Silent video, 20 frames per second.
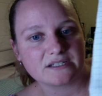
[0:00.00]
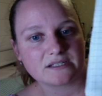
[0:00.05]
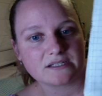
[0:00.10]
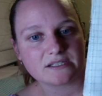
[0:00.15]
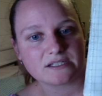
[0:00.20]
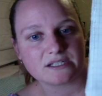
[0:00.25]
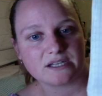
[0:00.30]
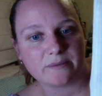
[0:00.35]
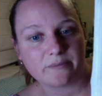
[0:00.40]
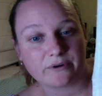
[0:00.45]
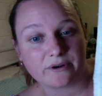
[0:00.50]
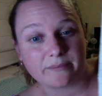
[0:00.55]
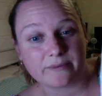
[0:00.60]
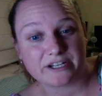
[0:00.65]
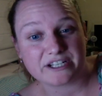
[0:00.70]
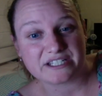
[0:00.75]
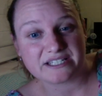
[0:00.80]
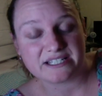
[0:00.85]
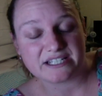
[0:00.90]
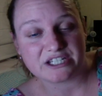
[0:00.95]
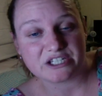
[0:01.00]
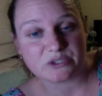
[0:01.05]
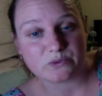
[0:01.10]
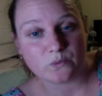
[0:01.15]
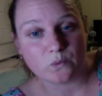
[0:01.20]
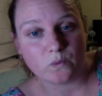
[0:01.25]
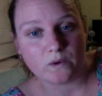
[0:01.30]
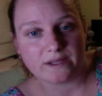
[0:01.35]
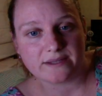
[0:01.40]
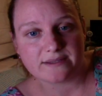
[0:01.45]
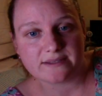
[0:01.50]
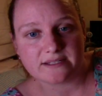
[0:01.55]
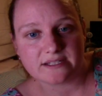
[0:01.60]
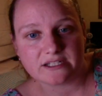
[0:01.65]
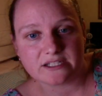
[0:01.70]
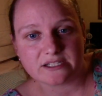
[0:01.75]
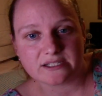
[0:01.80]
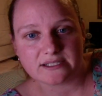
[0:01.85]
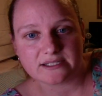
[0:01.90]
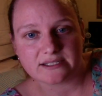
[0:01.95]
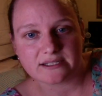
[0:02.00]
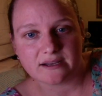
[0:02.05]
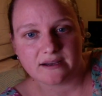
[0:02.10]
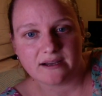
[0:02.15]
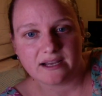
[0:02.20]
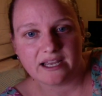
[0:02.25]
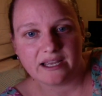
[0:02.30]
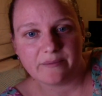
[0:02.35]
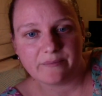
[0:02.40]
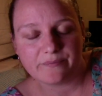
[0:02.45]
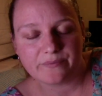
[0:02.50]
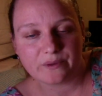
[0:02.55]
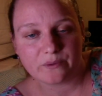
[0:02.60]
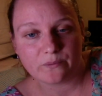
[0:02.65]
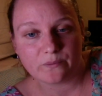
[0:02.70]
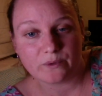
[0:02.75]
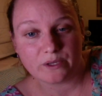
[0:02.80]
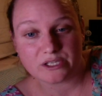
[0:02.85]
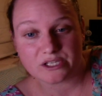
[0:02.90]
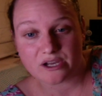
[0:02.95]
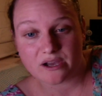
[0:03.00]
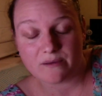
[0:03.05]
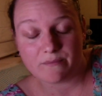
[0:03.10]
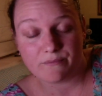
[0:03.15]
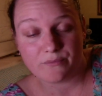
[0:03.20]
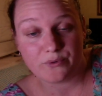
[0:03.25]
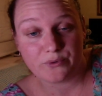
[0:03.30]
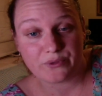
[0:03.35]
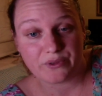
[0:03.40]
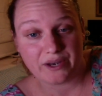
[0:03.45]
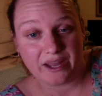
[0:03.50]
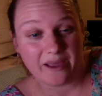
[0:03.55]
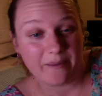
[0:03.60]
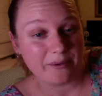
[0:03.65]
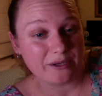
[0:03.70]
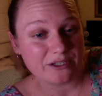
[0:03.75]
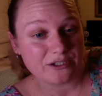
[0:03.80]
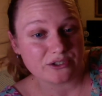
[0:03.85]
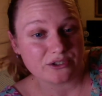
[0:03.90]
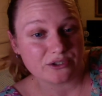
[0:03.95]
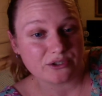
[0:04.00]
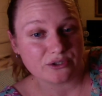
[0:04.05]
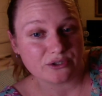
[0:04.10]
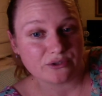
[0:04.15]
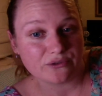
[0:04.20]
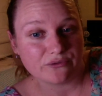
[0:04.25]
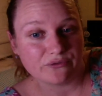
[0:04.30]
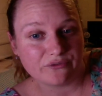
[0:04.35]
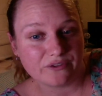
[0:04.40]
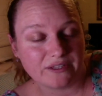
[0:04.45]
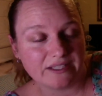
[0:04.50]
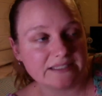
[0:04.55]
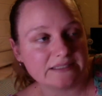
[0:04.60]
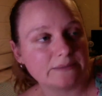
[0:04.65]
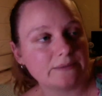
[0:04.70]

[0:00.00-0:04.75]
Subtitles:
She pretty much stitches one stitch at a time, which I'm more than happy to do for this